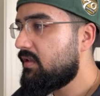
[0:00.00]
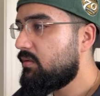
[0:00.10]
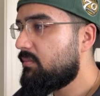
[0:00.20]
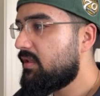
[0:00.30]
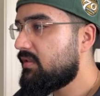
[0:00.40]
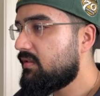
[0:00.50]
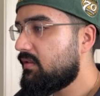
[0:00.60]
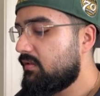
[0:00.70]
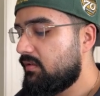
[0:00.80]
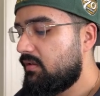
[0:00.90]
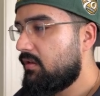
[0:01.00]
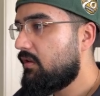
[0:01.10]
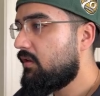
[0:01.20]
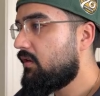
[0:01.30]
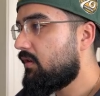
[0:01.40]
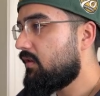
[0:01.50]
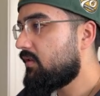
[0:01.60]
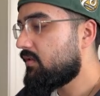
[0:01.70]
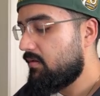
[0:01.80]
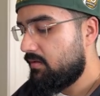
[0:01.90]
internal medicine
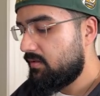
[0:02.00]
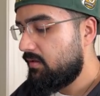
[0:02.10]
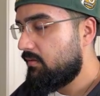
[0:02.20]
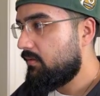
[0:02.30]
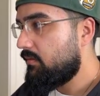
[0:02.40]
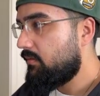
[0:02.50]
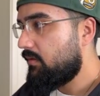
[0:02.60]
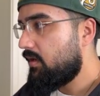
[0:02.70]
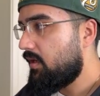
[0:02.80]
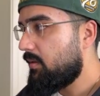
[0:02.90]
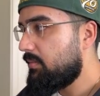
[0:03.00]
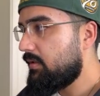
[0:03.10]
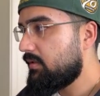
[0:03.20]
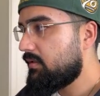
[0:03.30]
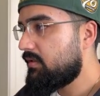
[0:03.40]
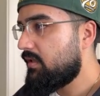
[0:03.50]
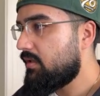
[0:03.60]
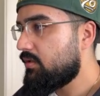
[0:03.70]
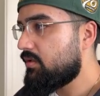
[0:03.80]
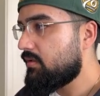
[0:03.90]
and it's arterial
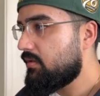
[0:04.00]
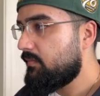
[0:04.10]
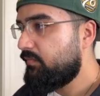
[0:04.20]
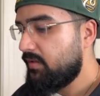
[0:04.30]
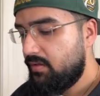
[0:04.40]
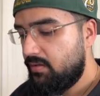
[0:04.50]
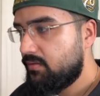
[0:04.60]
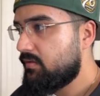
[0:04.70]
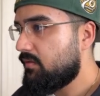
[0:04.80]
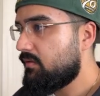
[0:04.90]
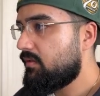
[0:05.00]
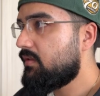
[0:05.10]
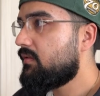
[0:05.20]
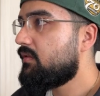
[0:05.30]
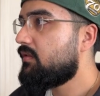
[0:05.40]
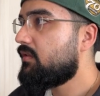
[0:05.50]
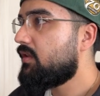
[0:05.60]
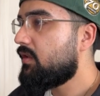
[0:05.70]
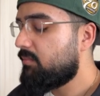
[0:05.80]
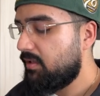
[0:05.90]
hypertension. So
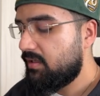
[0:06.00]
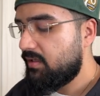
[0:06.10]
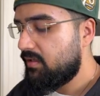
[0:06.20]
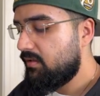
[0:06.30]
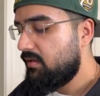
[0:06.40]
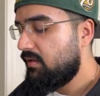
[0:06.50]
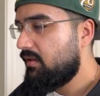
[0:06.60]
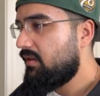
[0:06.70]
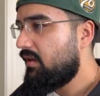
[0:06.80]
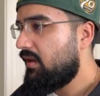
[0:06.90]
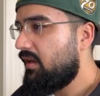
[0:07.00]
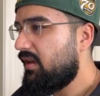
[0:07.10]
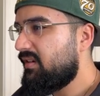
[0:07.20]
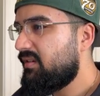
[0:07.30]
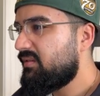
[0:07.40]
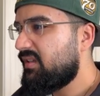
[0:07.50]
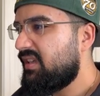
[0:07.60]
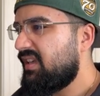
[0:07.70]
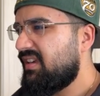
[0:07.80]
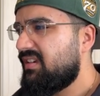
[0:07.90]
then I'll be like, I don't
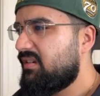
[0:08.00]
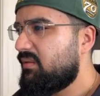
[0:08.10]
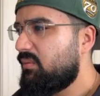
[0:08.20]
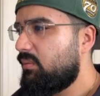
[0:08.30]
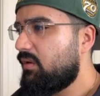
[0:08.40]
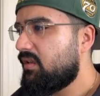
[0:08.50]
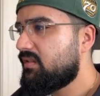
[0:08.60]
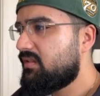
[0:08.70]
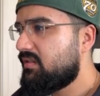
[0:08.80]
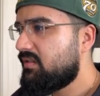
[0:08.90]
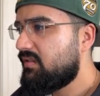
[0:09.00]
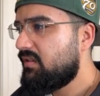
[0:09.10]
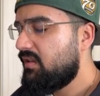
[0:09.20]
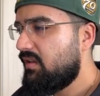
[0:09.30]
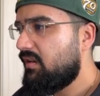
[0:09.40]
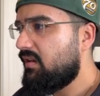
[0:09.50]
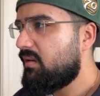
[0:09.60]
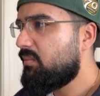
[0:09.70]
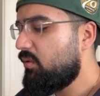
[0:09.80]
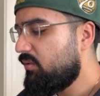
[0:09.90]
get what,
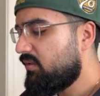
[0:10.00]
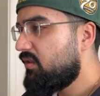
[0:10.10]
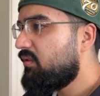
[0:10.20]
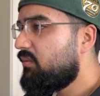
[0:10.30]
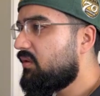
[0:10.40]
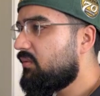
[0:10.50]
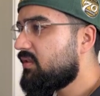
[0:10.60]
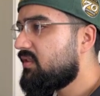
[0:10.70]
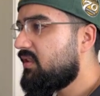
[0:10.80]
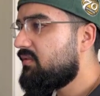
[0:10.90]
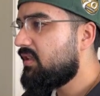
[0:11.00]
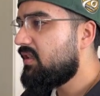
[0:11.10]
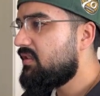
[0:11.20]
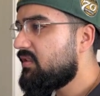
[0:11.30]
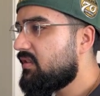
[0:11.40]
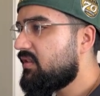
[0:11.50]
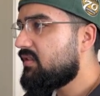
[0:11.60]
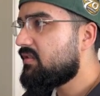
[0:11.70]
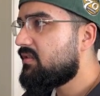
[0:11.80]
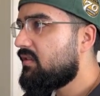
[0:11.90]
um, or you know what, what's even easier
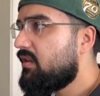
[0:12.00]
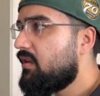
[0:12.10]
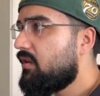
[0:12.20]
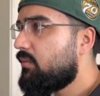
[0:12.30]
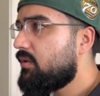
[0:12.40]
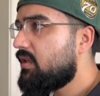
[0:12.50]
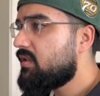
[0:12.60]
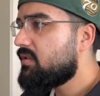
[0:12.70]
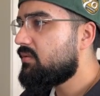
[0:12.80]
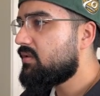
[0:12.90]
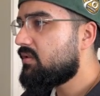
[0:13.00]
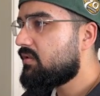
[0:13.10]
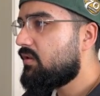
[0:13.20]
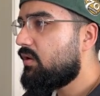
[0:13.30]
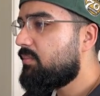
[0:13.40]
is we can do is just